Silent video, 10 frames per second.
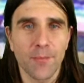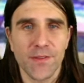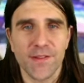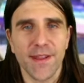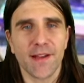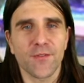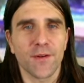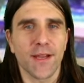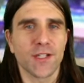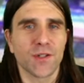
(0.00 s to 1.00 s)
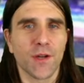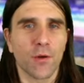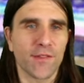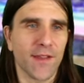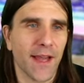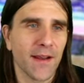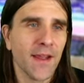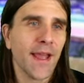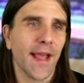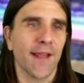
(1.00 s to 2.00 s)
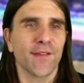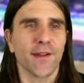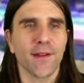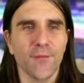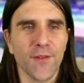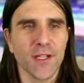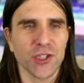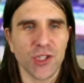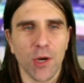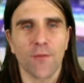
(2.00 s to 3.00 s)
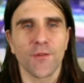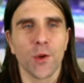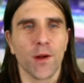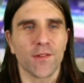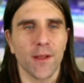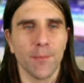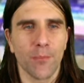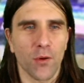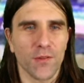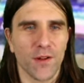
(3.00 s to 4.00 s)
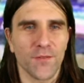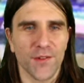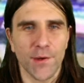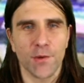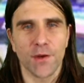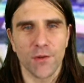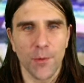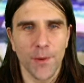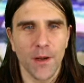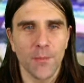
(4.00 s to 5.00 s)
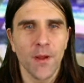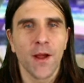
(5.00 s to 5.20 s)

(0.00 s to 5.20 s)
but the Tax Foundation notes that a significant share of US imports of steel and aluminum